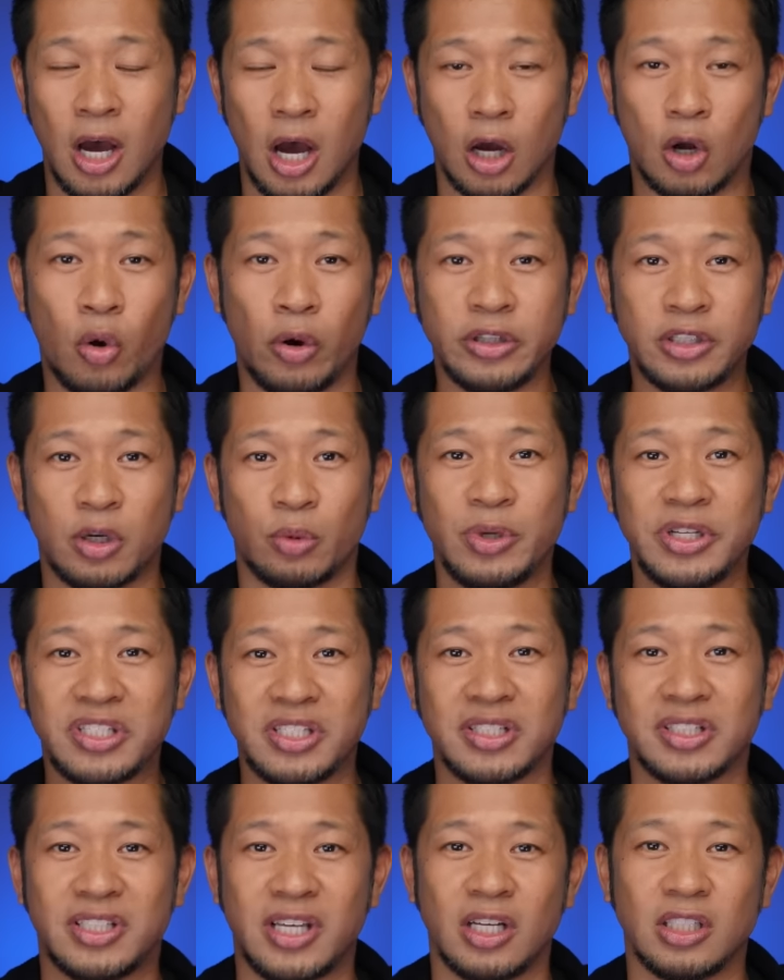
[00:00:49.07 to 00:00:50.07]
According to a
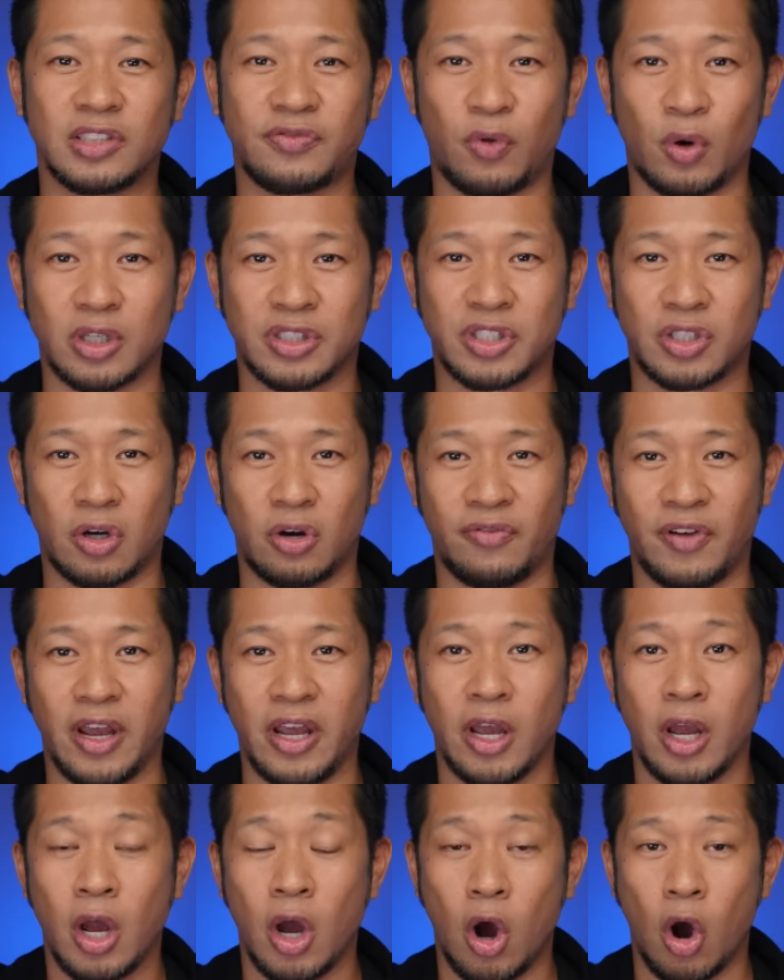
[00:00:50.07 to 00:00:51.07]
recent Salesforce
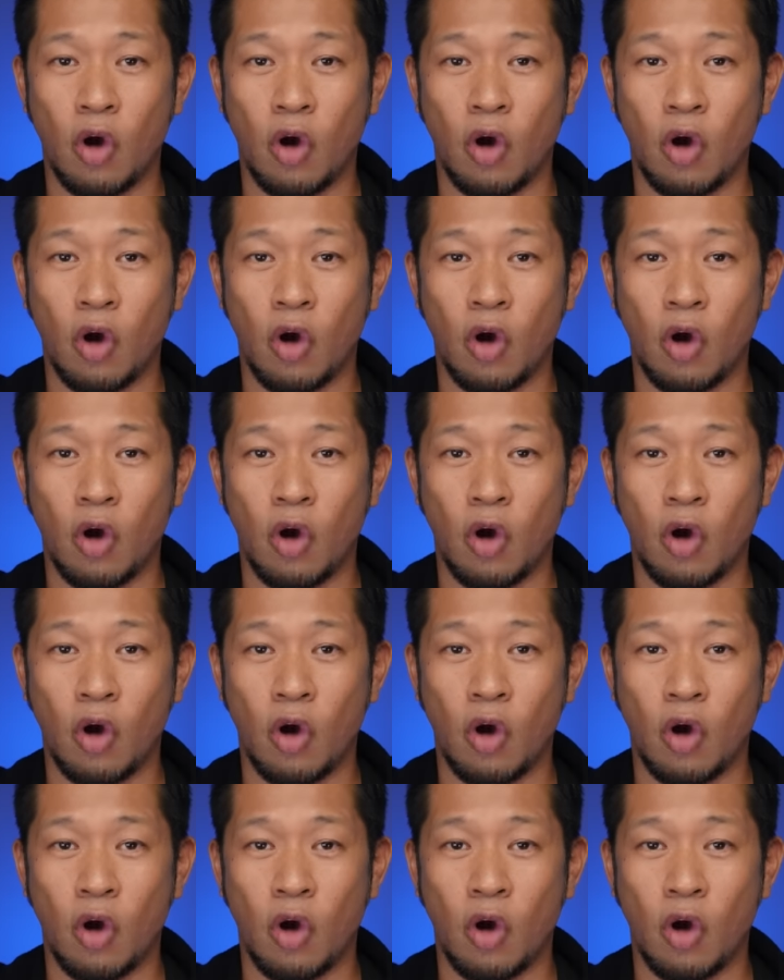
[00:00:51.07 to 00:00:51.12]
survey,